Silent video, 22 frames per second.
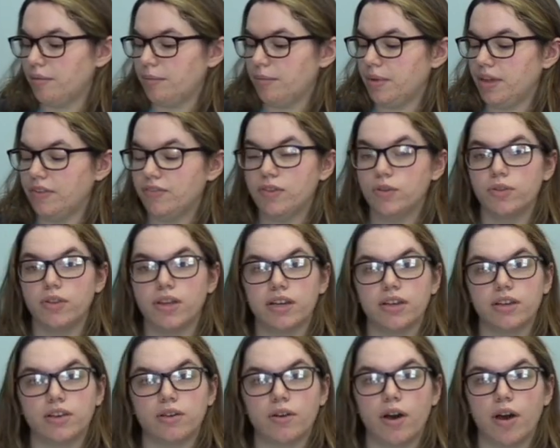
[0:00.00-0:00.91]
If you'd
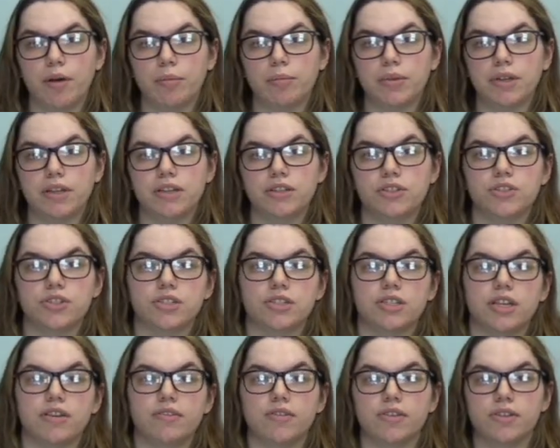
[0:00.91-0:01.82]
like a copy, just
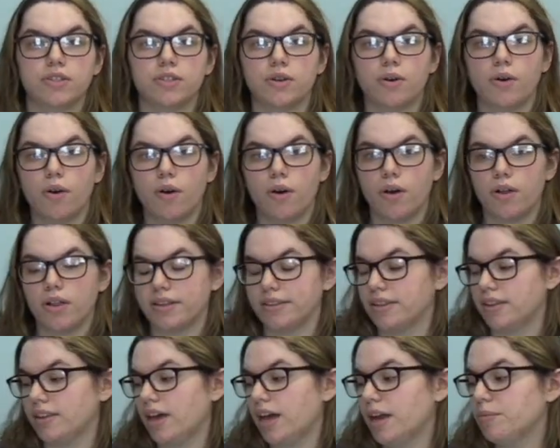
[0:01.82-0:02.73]
give us a call at
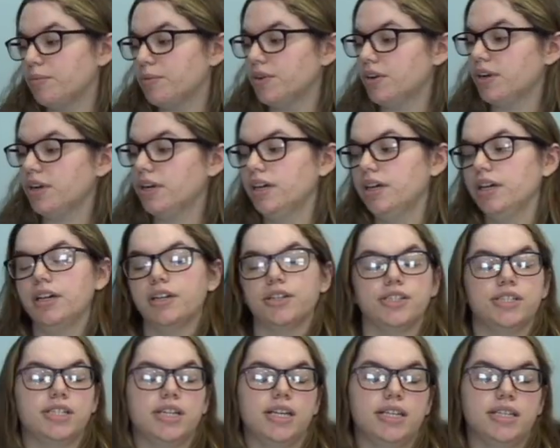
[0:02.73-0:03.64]
the library or
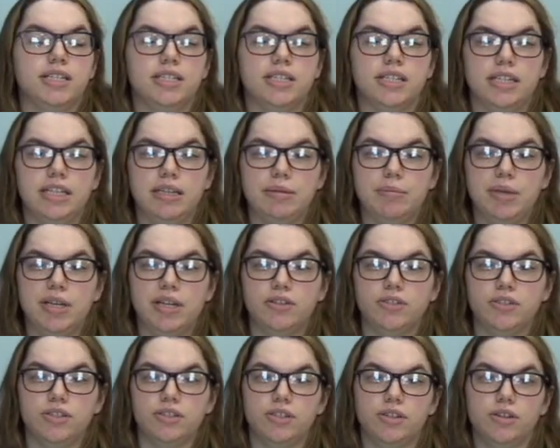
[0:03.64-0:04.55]
send an email
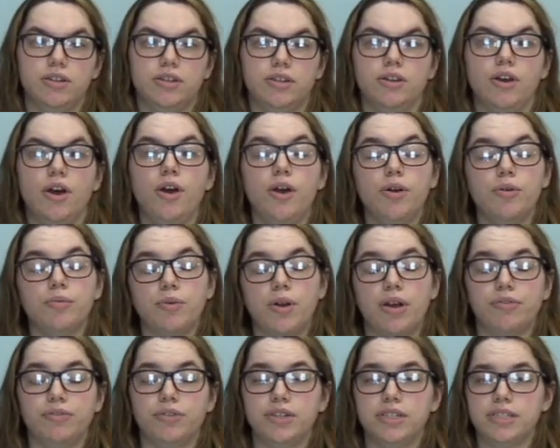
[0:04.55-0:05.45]
to
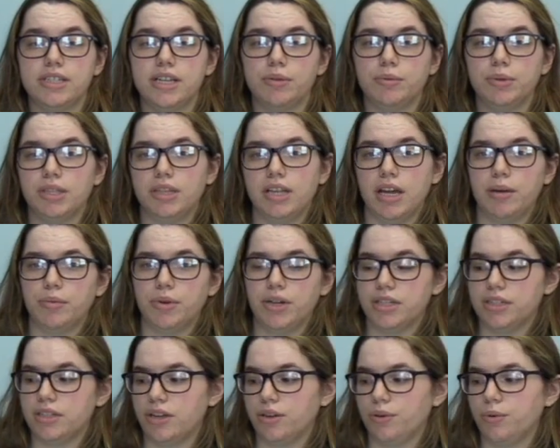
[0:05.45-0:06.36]

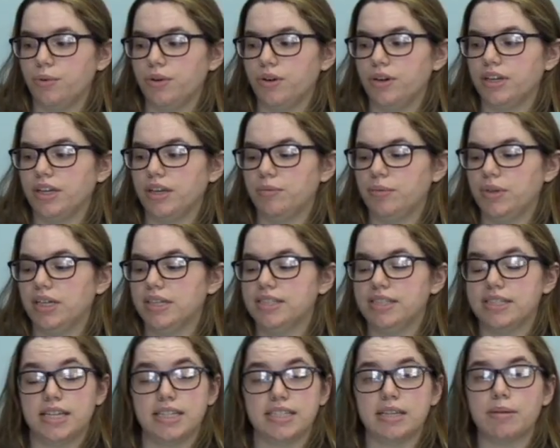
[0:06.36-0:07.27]
reference@readlibrary.org and we can
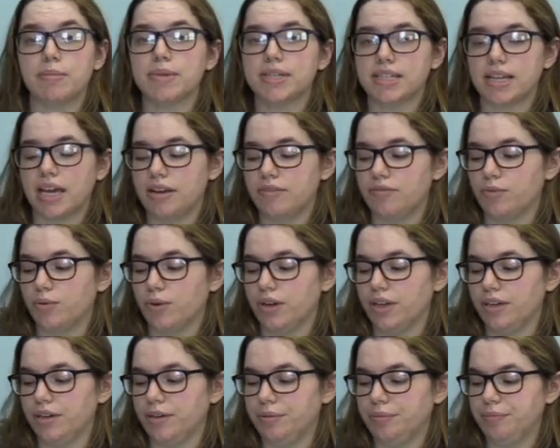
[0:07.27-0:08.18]
set some aside for
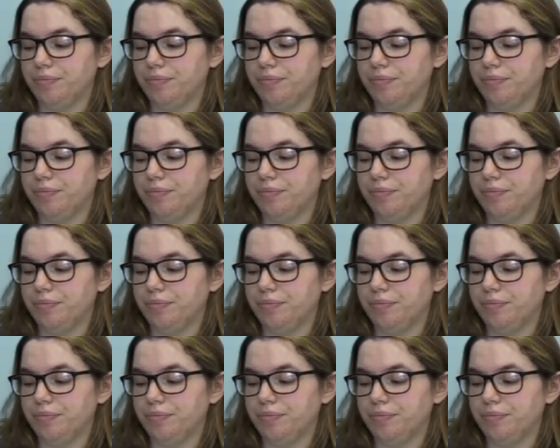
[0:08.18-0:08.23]
you.